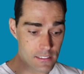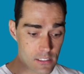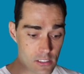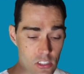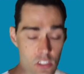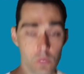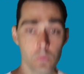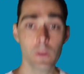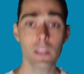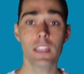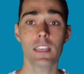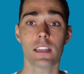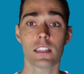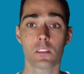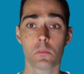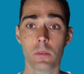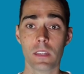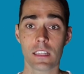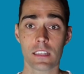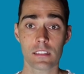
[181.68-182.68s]
is the speed
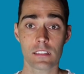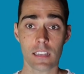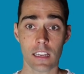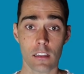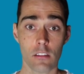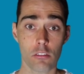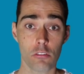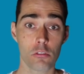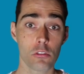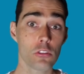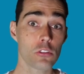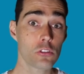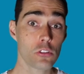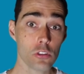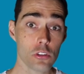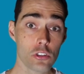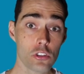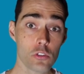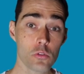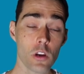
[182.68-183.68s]
that's being sent through
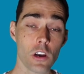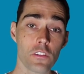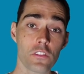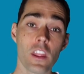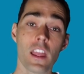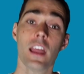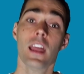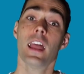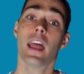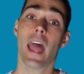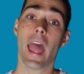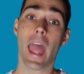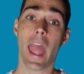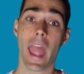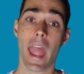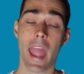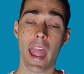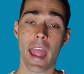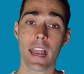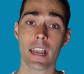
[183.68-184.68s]
to Zwift,
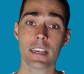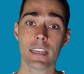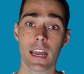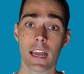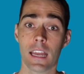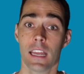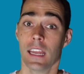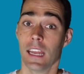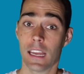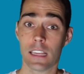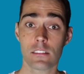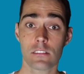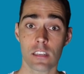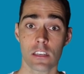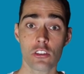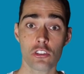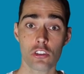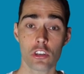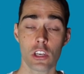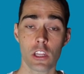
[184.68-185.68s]
and
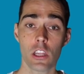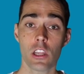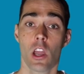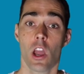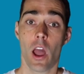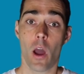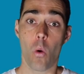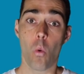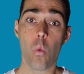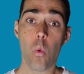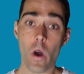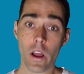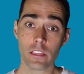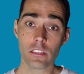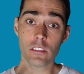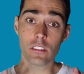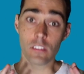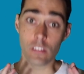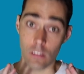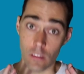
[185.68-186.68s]
essentially what
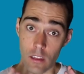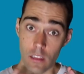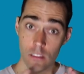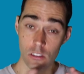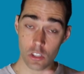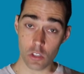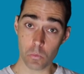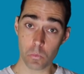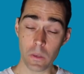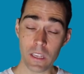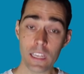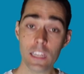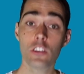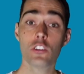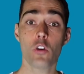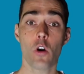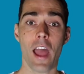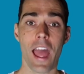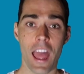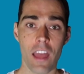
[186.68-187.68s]

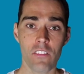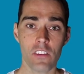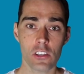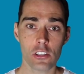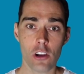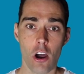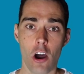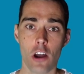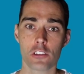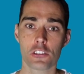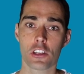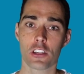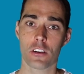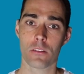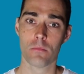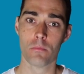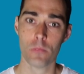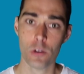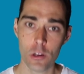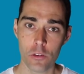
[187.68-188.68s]
speed your avatar is going
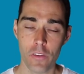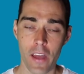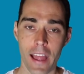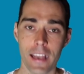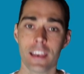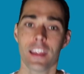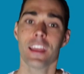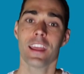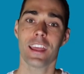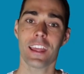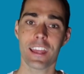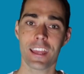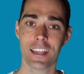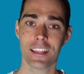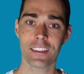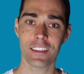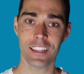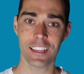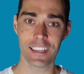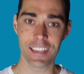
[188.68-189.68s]
to move at
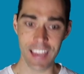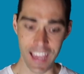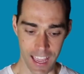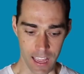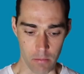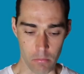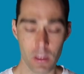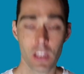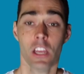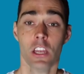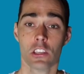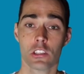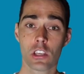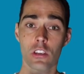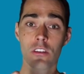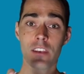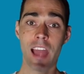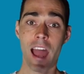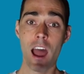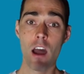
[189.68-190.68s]
in the game.
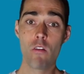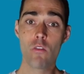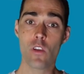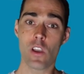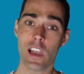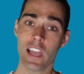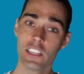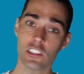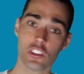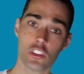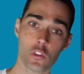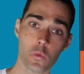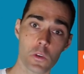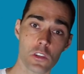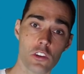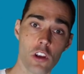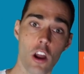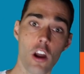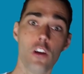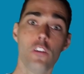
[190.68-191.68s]
So now let's
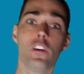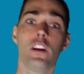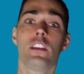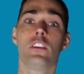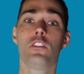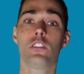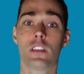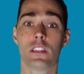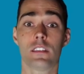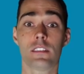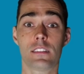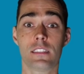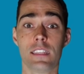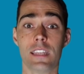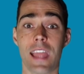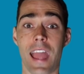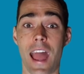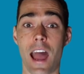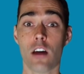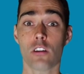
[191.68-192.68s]
switch over and you can
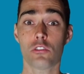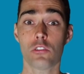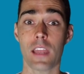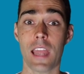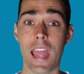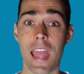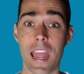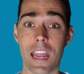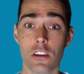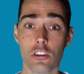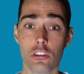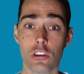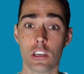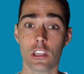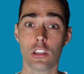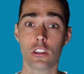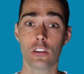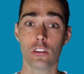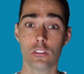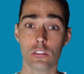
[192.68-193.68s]
see how to
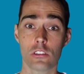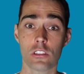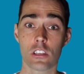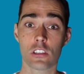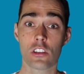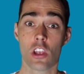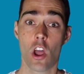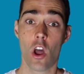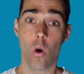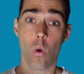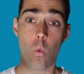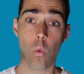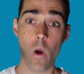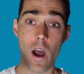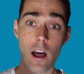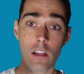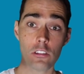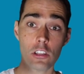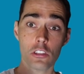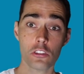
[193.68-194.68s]
actually use this
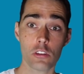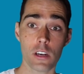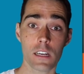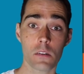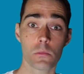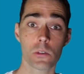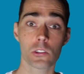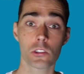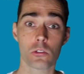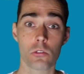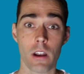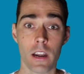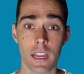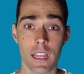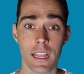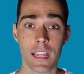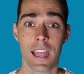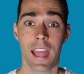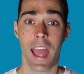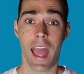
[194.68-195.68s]
while the treadmill's
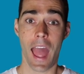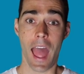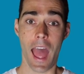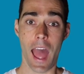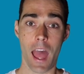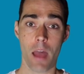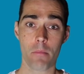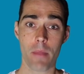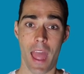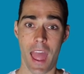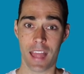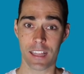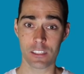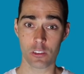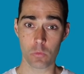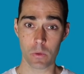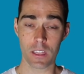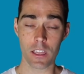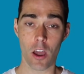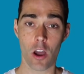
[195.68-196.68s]
running,
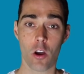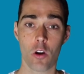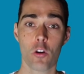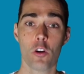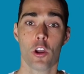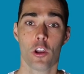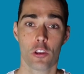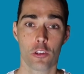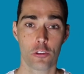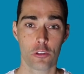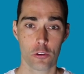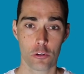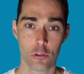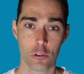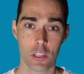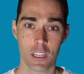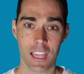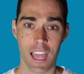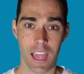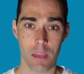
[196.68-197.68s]
as we go
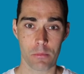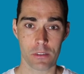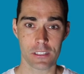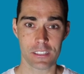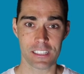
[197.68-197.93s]
through the game